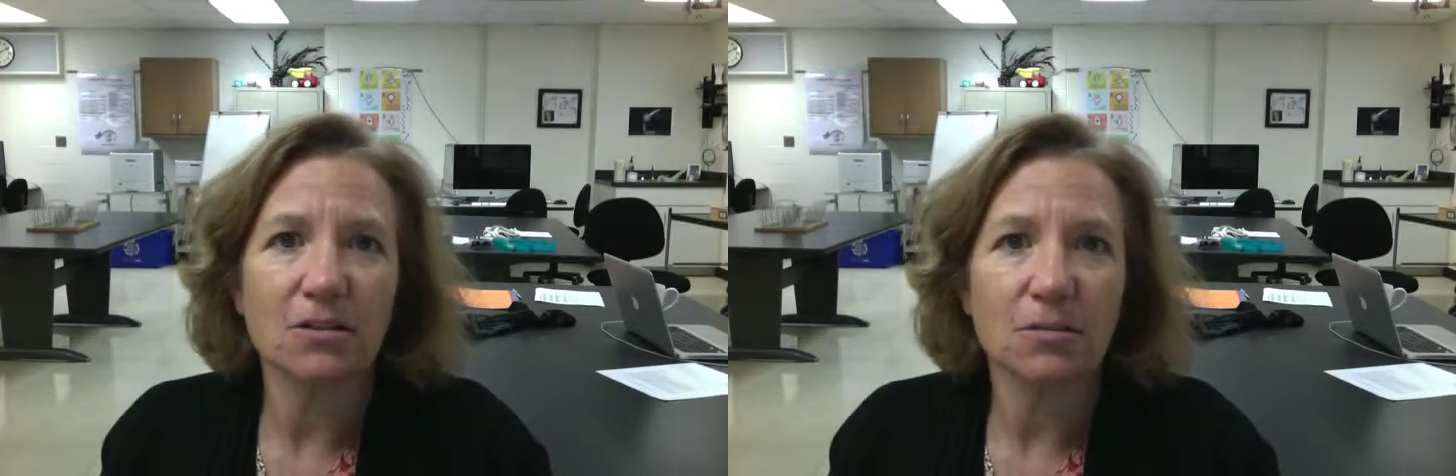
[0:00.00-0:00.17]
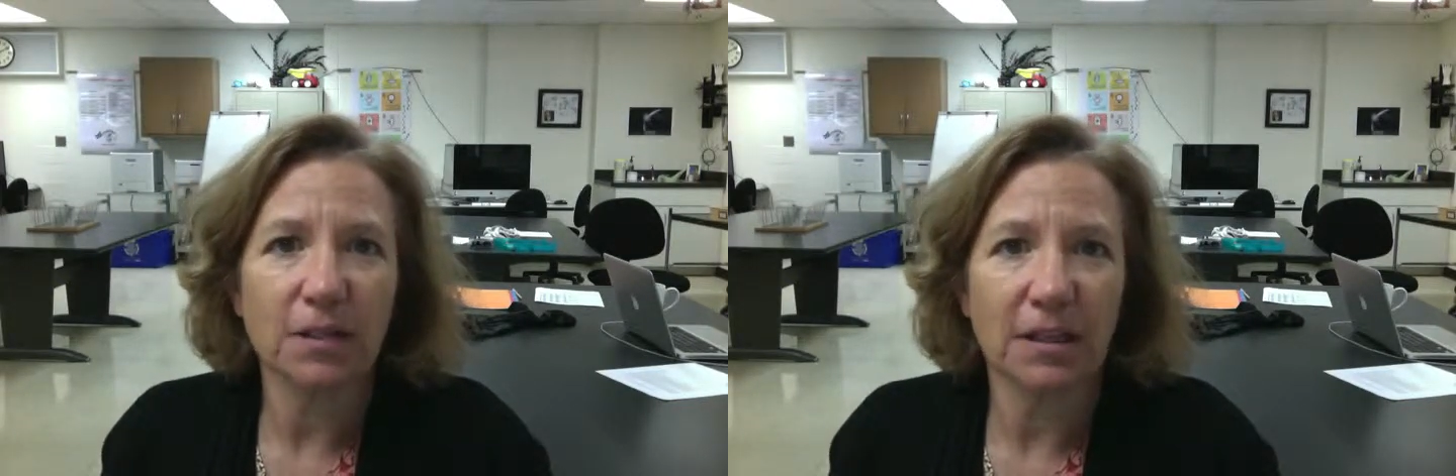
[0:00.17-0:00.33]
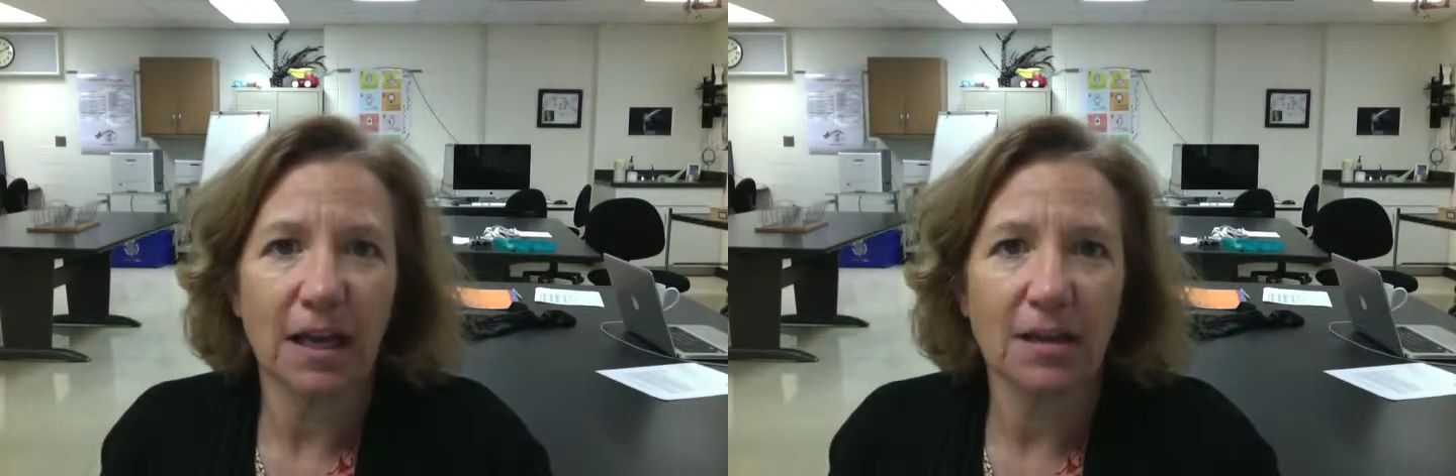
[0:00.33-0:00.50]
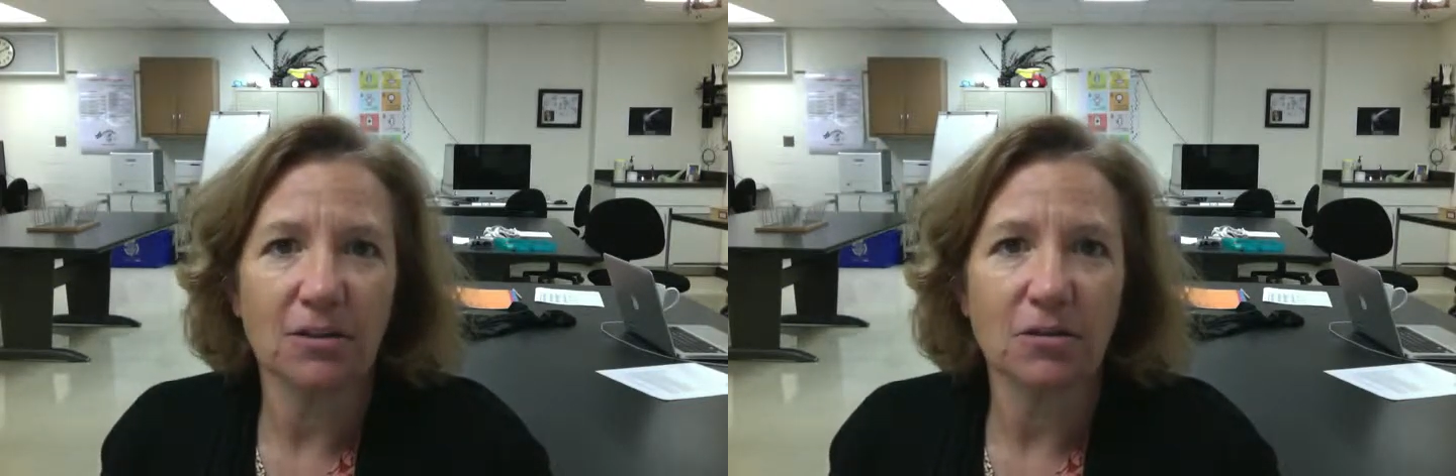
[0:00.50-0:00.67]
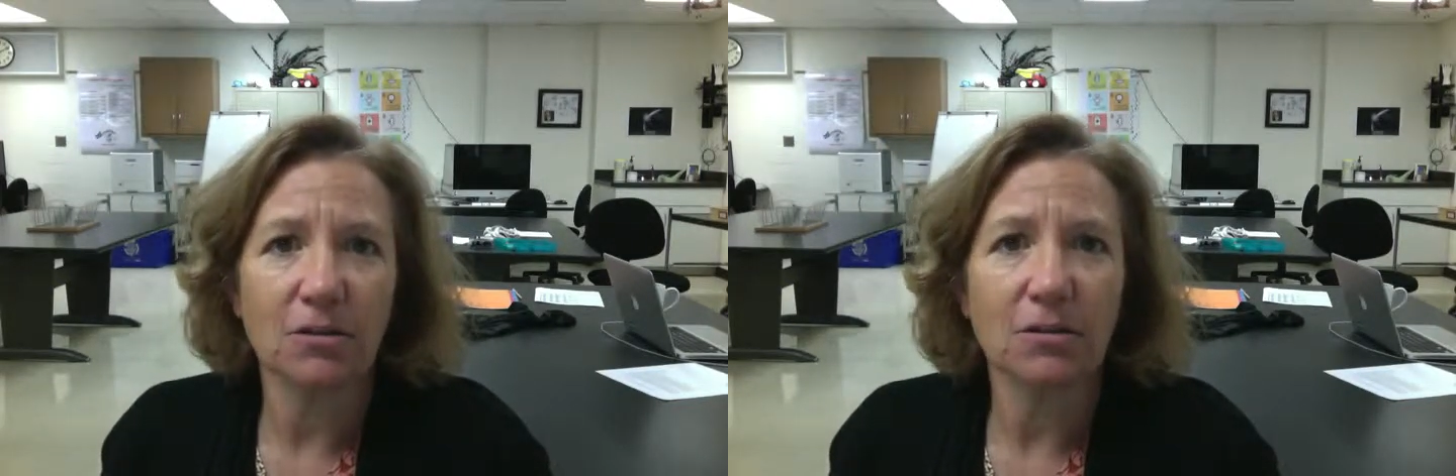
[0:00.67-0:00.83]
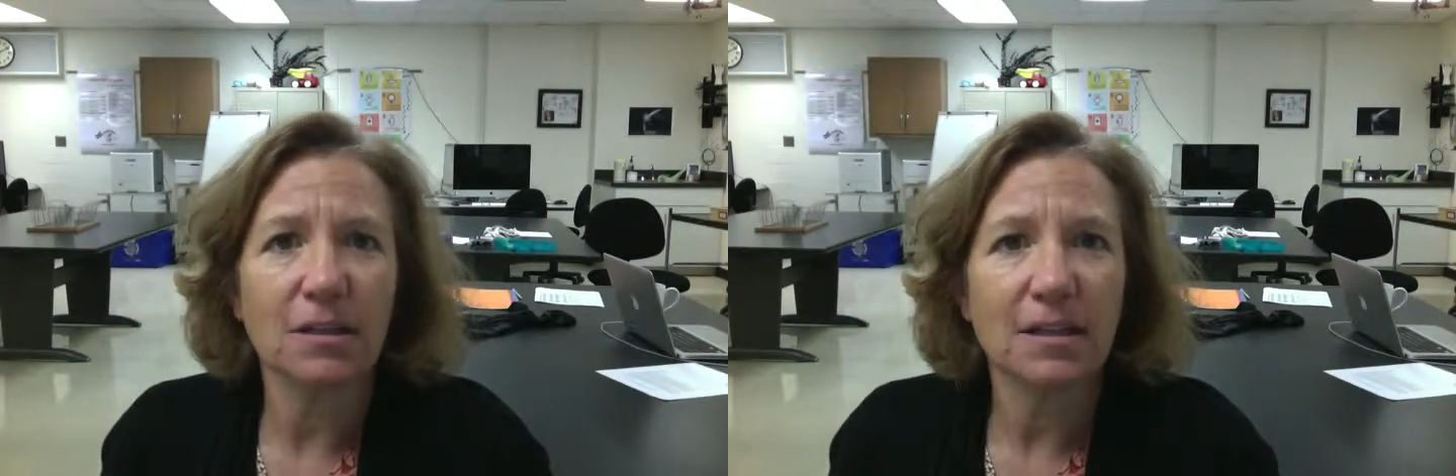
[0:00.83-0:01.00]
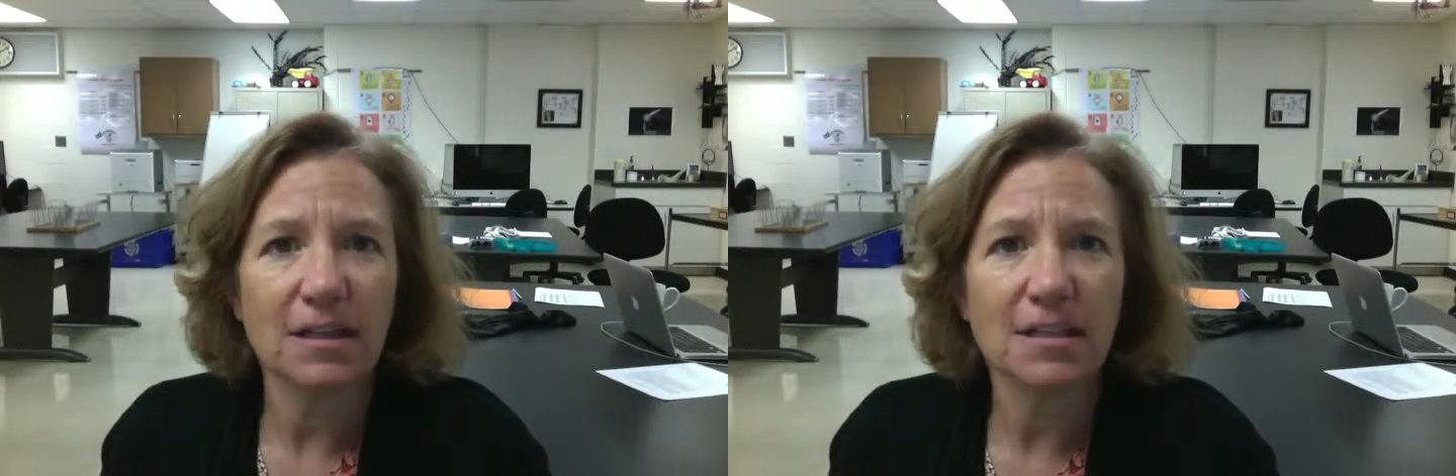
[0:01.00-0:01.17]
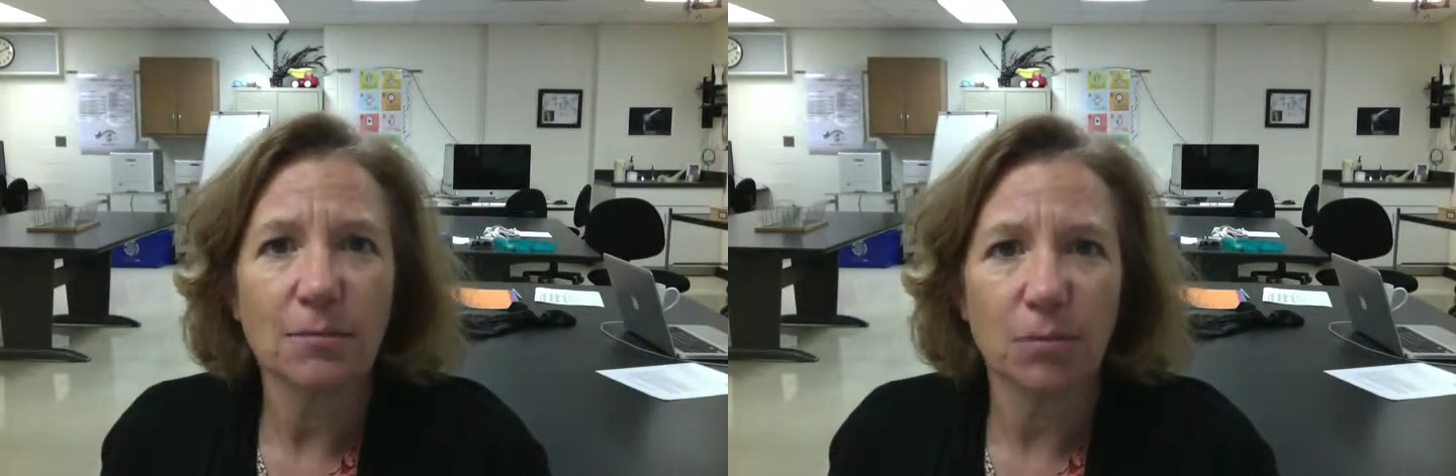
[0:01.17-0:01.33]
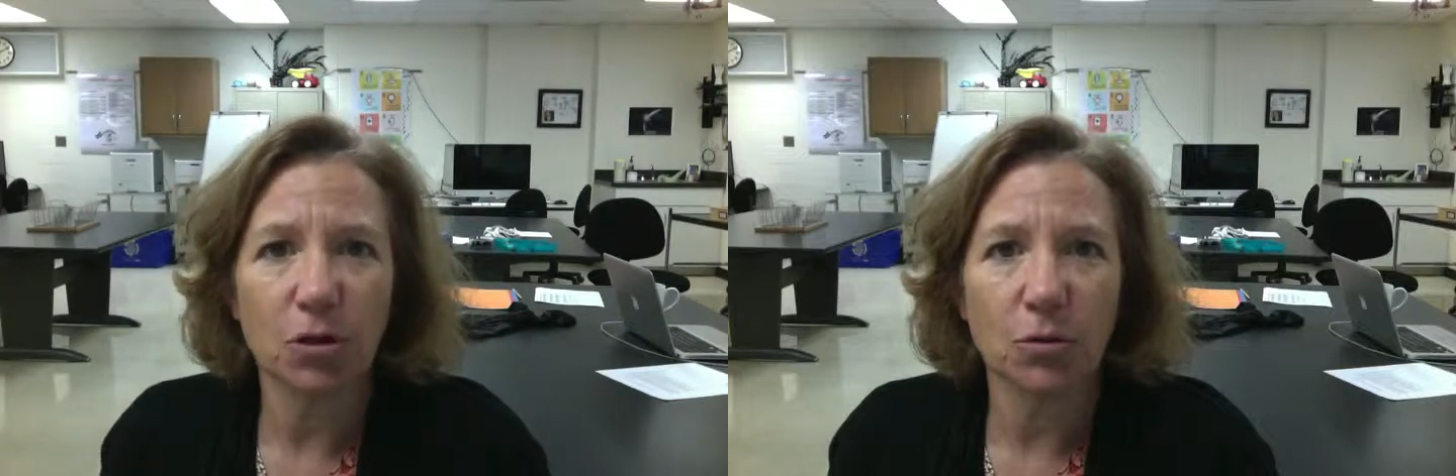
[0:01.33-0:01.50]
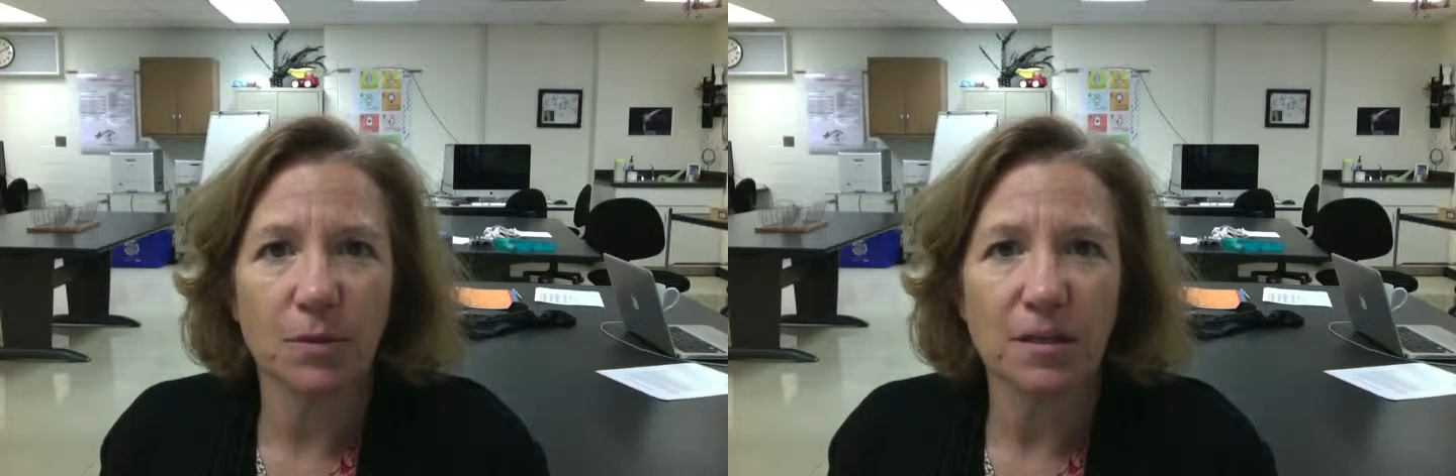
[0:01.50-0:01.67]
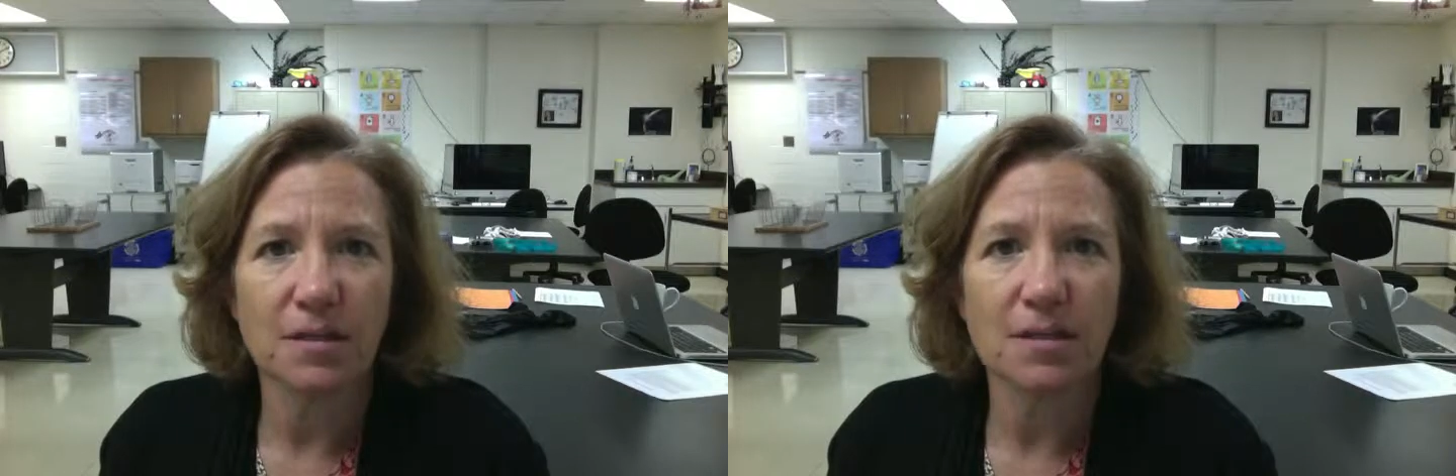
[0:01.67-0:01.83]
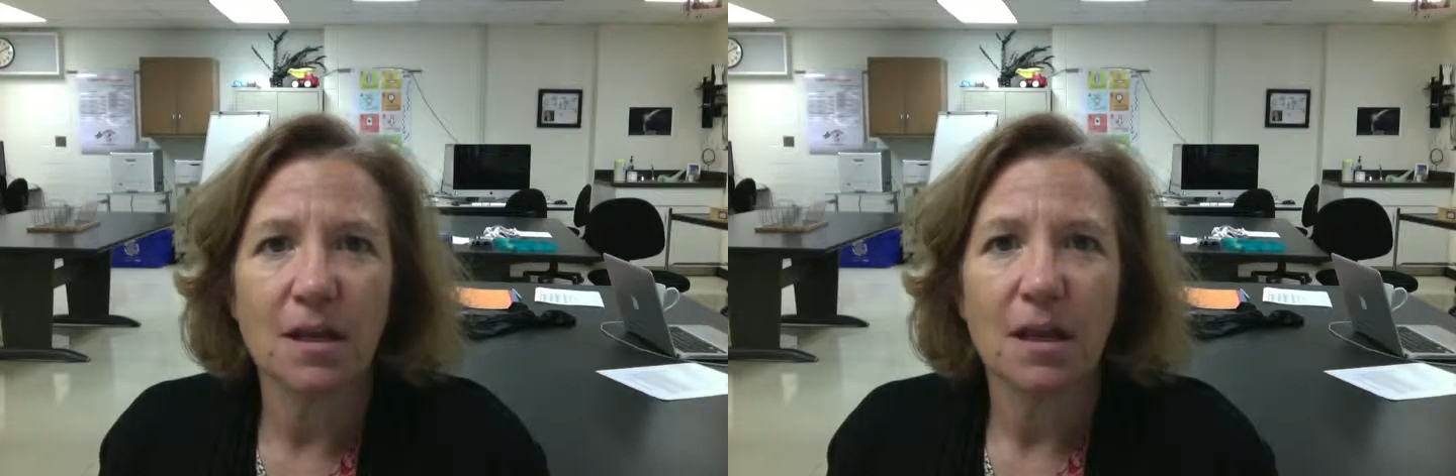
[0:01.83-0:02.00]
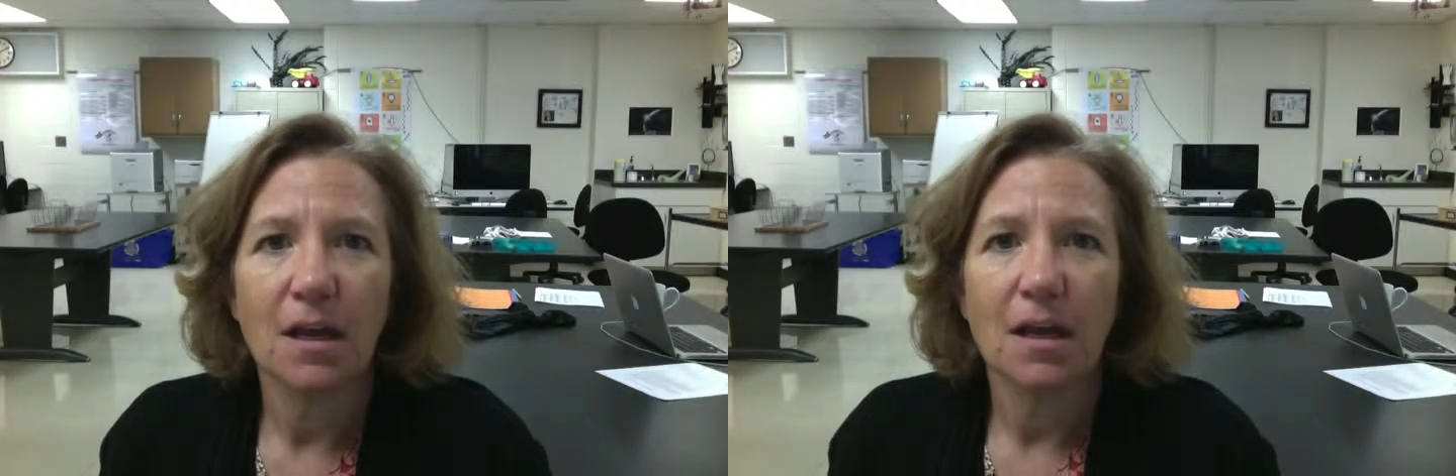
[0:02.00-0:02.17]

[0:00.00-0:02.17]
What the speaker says: to mechanical, and that's on purpose.